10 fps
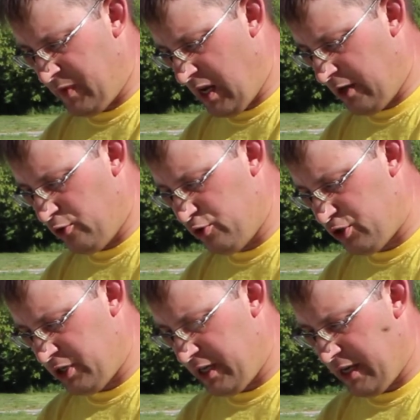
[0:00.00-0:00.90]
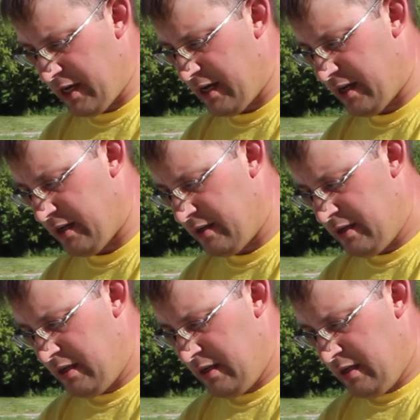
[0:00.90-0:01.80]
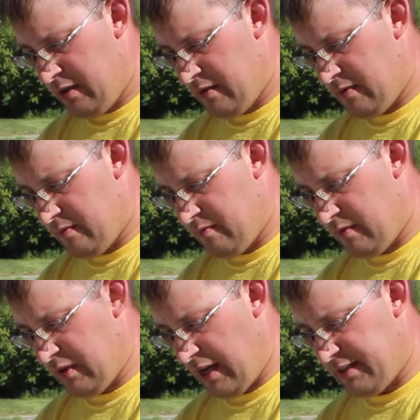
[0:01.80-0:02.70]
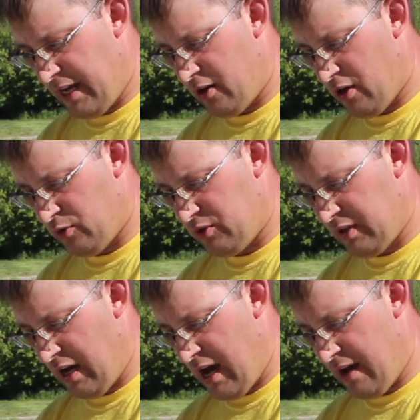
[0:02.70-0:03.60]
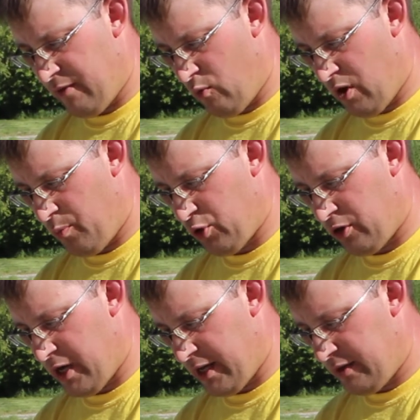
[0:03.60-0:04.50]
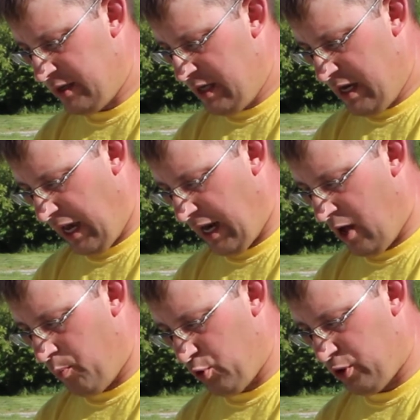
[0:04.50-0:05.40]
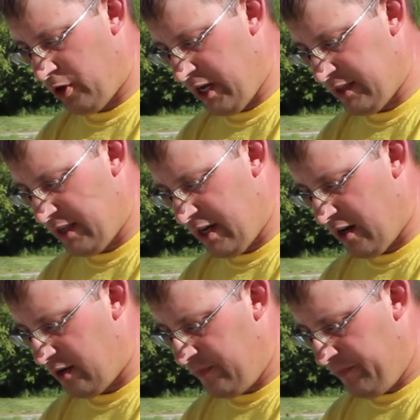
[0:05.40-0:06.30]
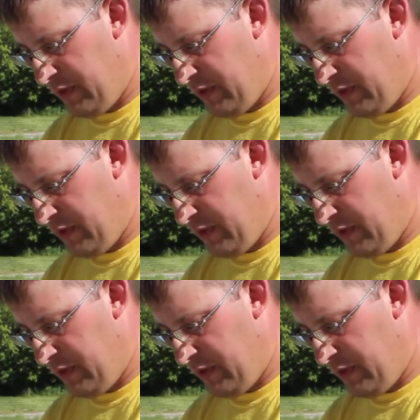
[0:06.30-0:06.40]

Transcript: I usually I take her out to the hive I want to put her in, and I'll put her in there.